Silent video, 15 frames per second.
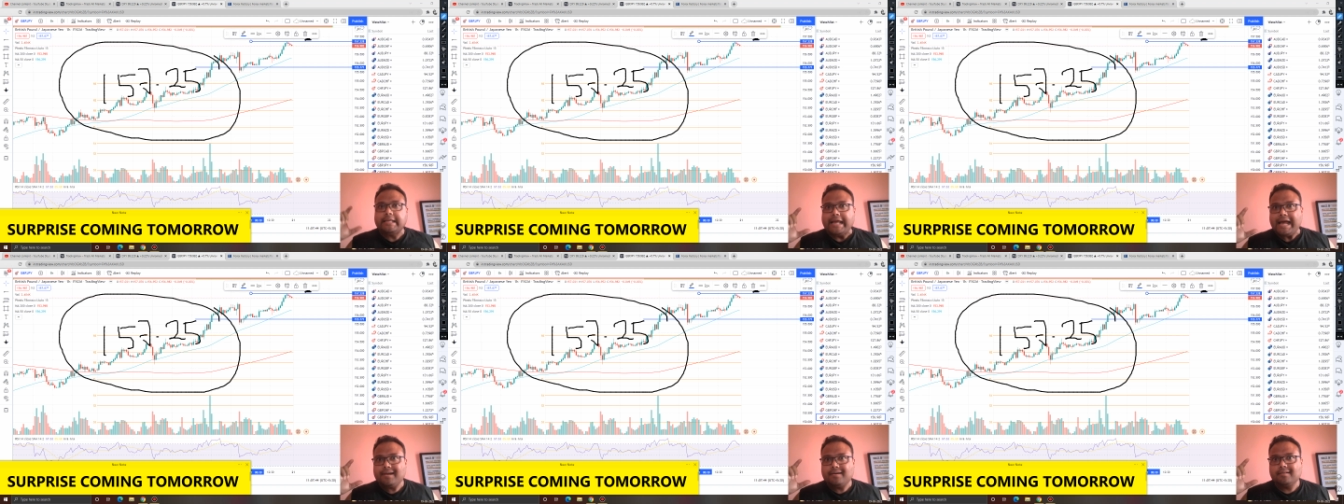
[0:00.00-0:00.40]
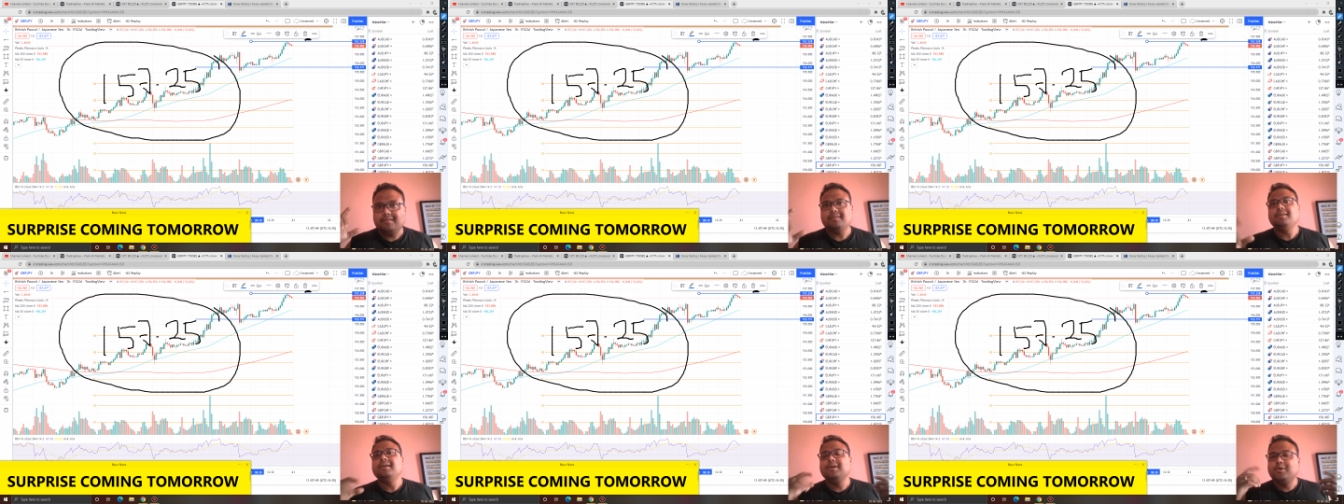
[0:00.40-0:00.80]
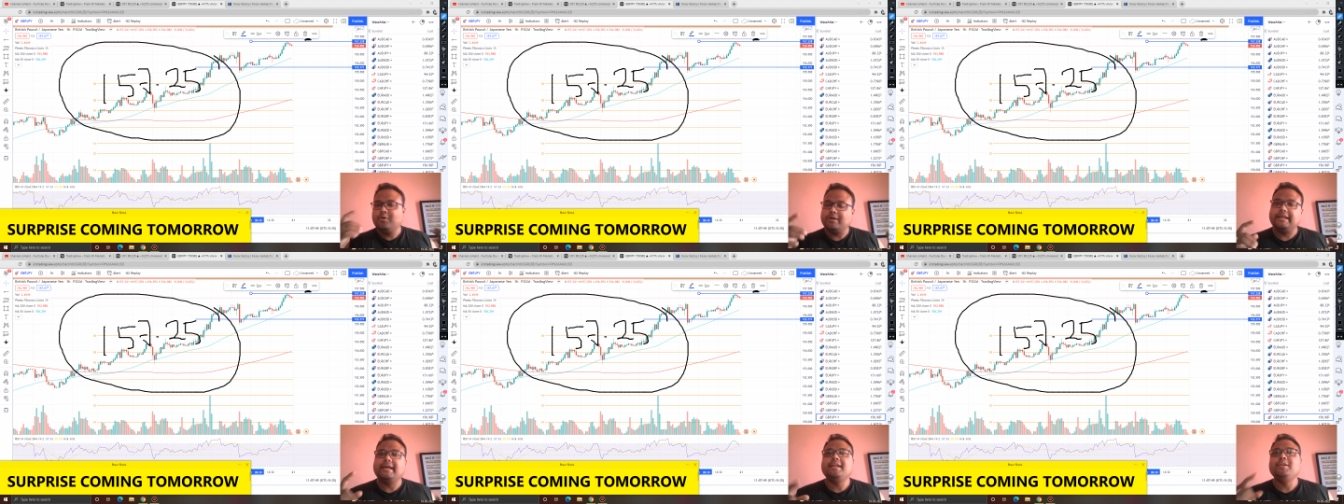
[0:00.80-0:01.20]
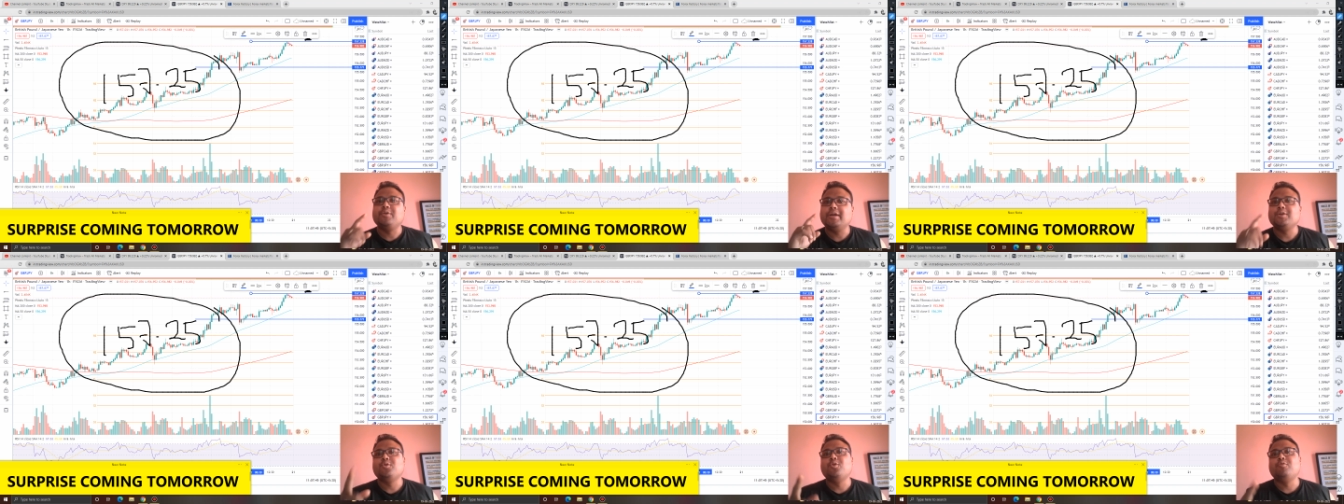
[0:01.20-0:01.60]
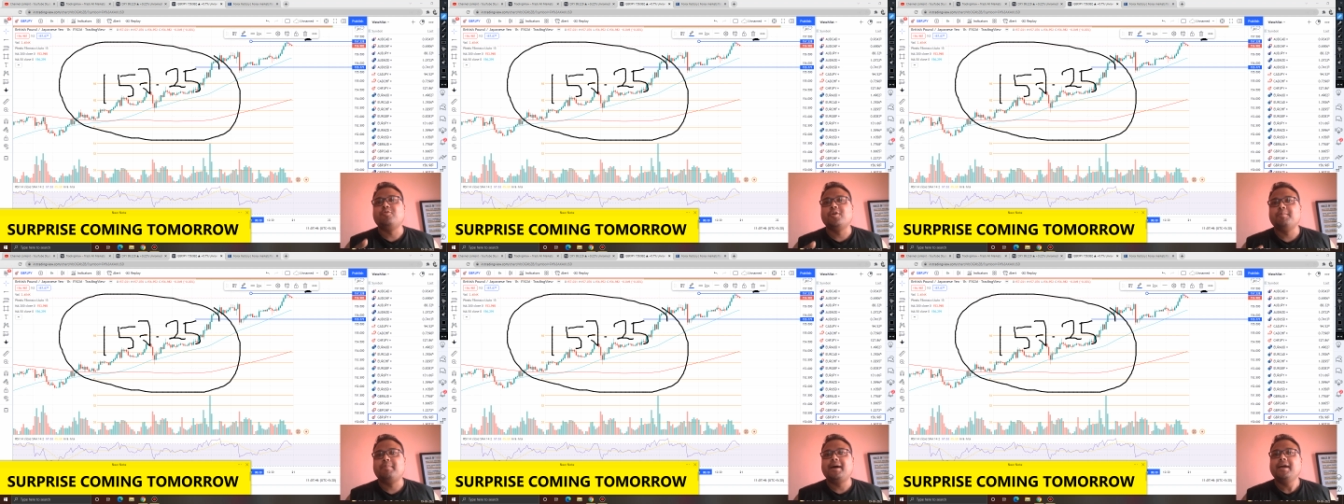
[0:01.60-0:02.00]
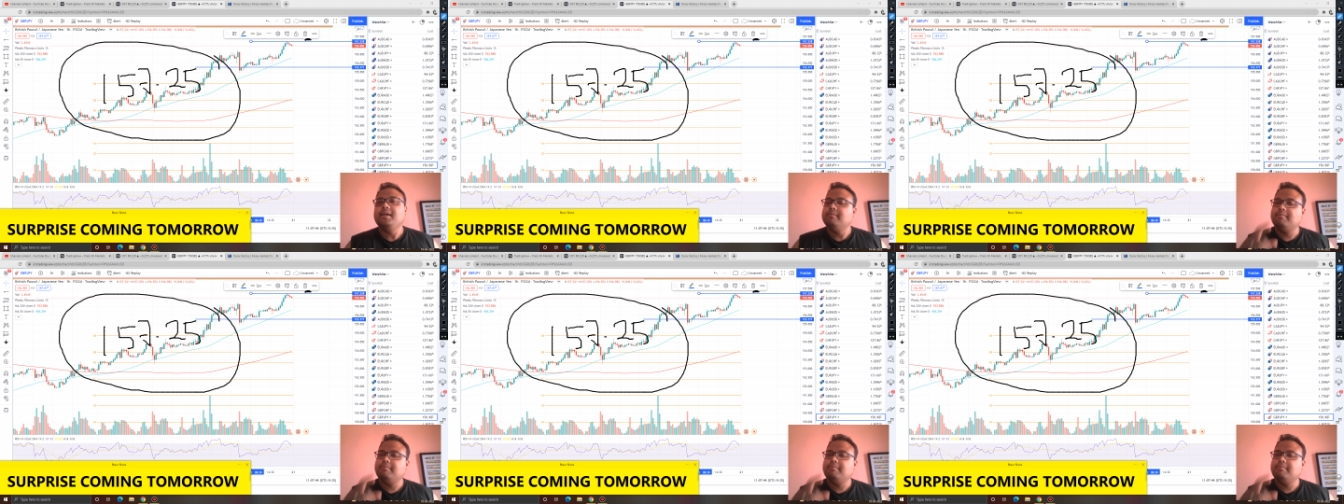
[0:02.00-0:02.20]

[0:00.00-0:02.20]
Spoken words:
candle, then you can go for a buy,